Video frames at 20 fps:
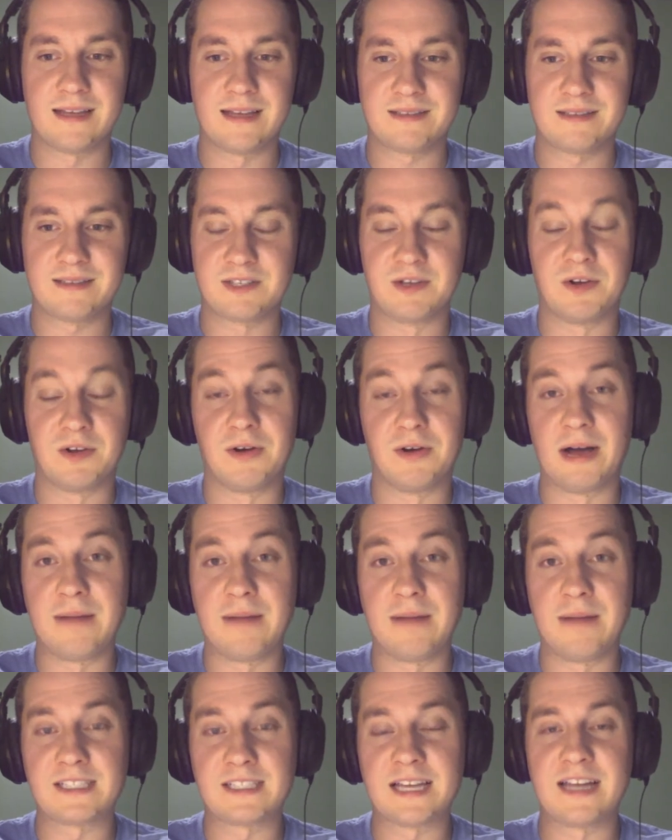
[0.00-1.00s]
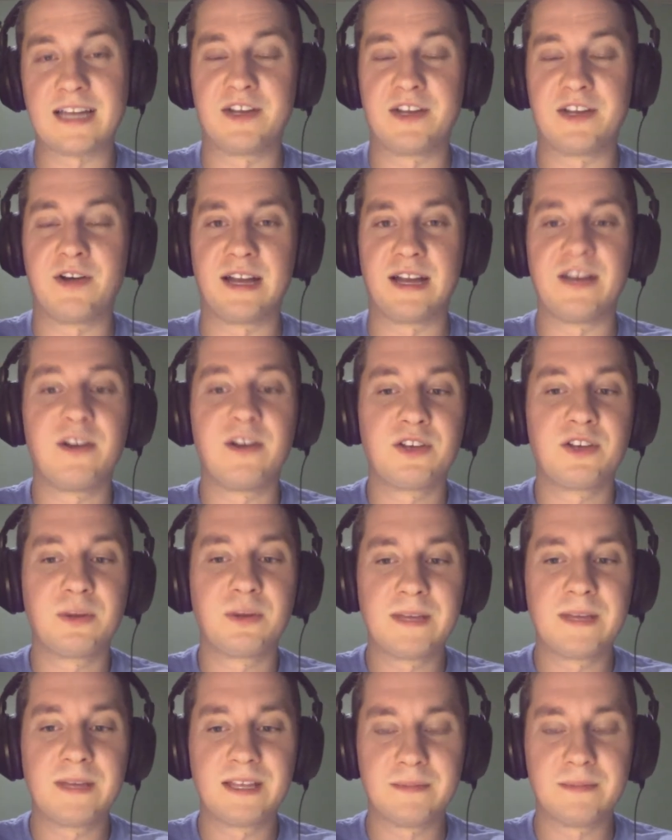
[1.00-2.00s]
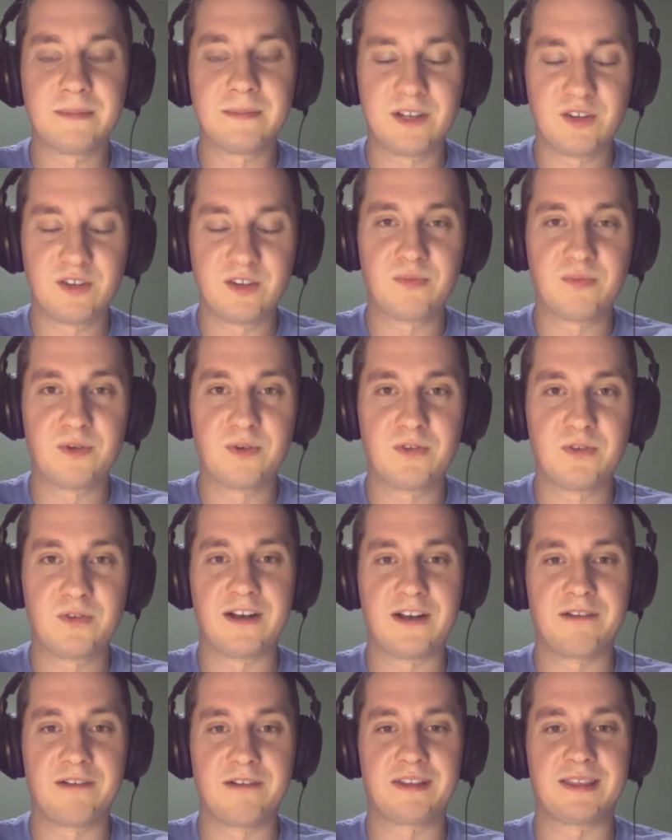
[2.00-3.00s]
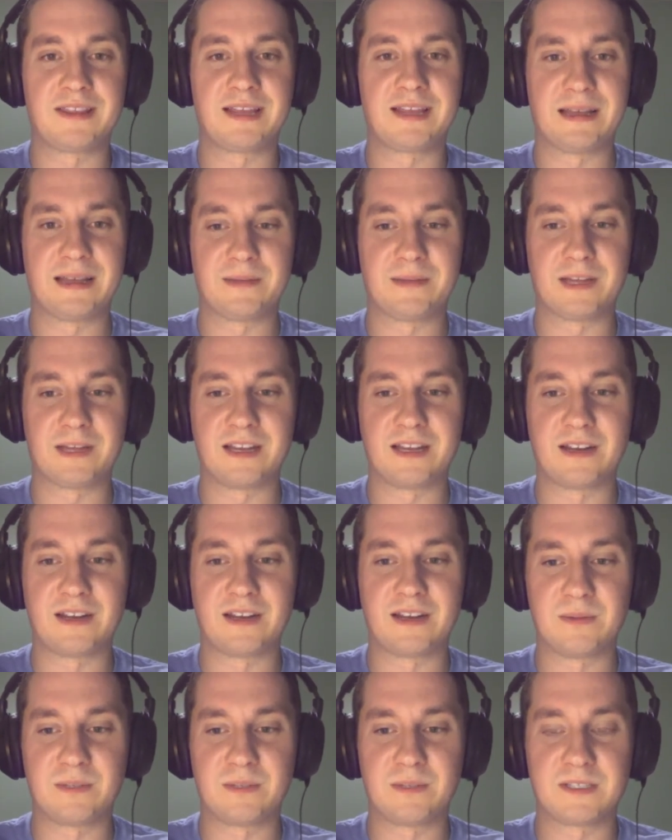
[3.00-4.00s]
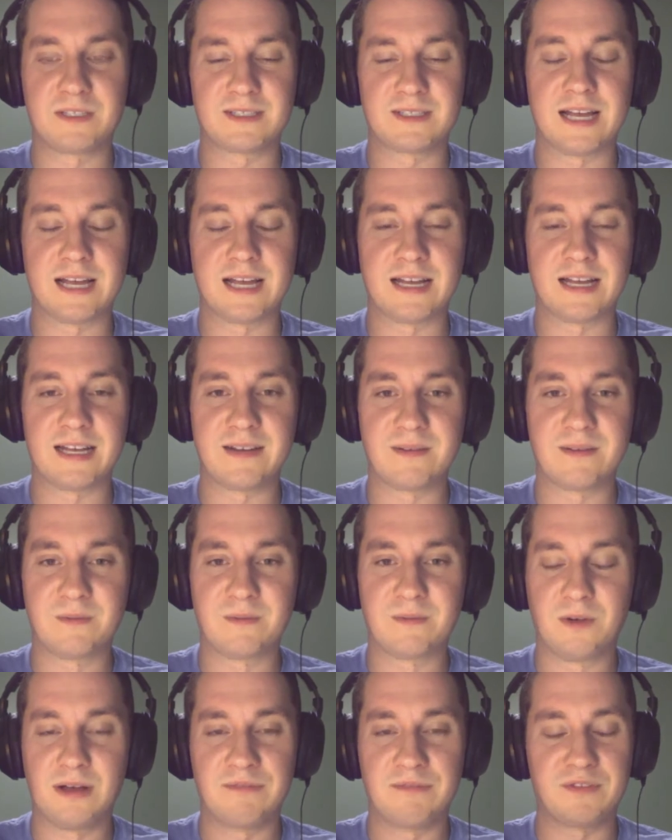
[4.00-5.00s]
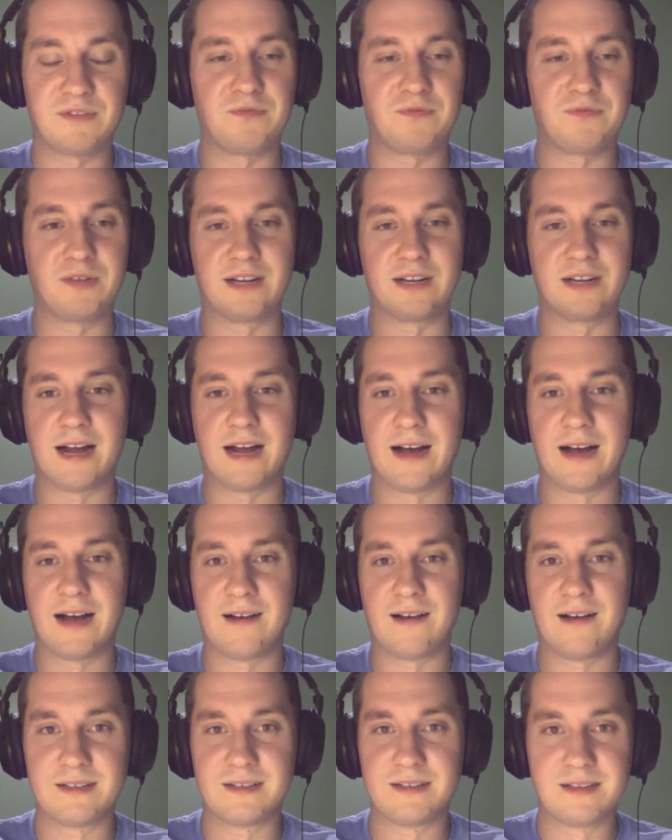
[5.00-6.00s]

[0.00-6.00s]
So I'm excited. No, I know you'll be in the middle of moving and everything, but it'll be exciting. We'll have to figure out.